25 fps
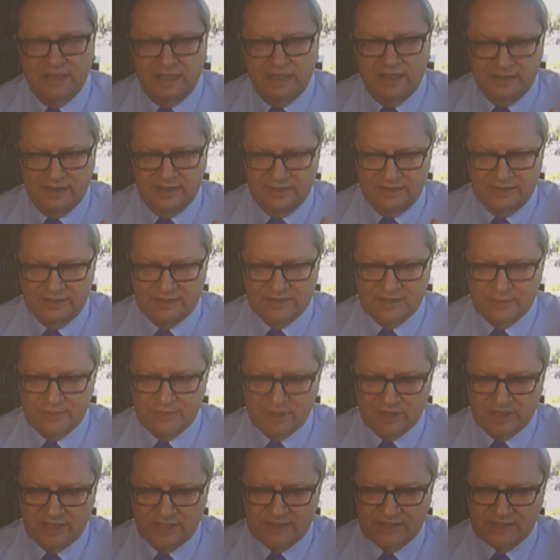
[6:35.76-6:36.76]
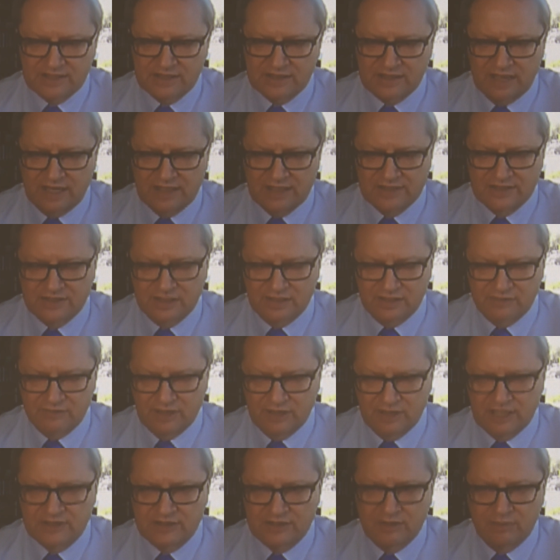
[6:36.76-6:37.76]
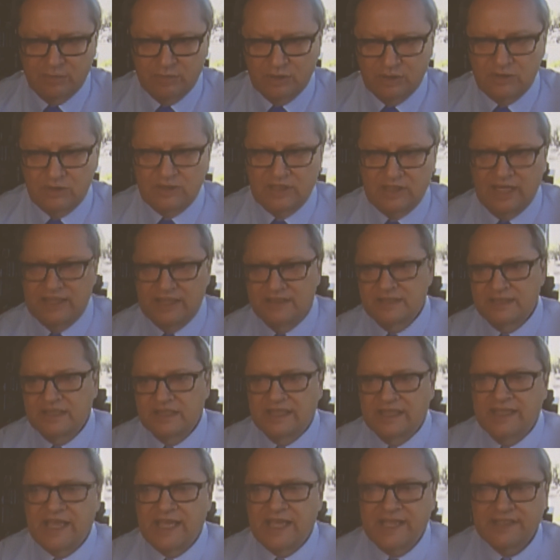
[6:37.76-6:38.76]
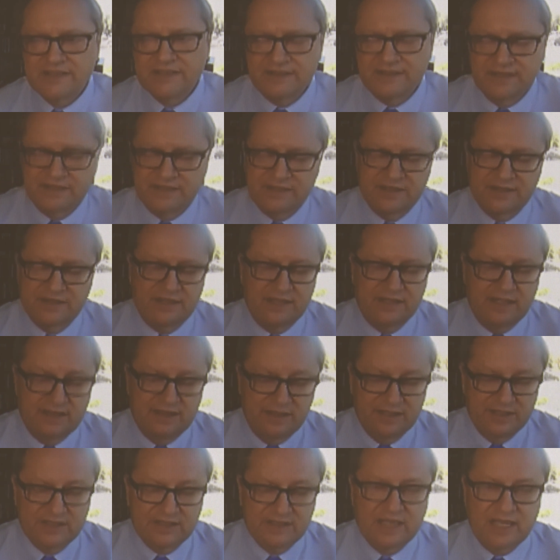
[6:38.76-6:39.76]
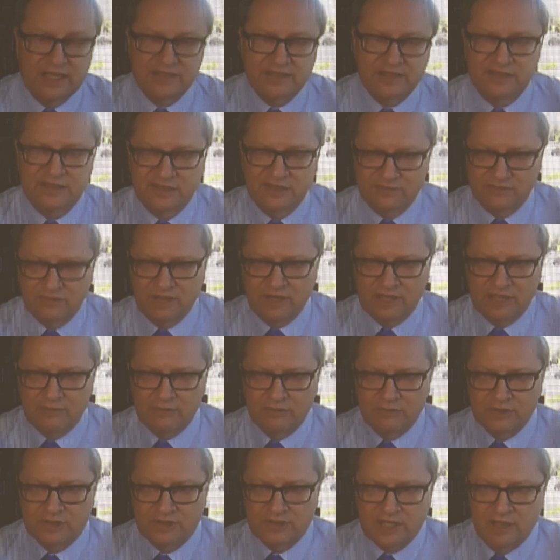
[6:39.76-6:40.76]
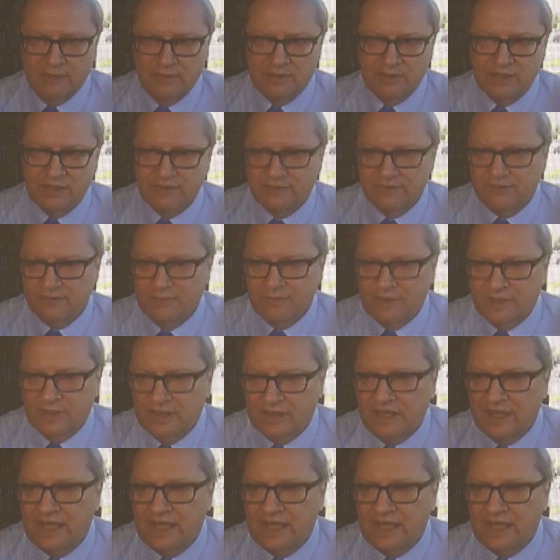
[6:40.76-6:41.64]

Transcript: The stimulation lights, the red and the blue lights, in this case it's red, is coming from the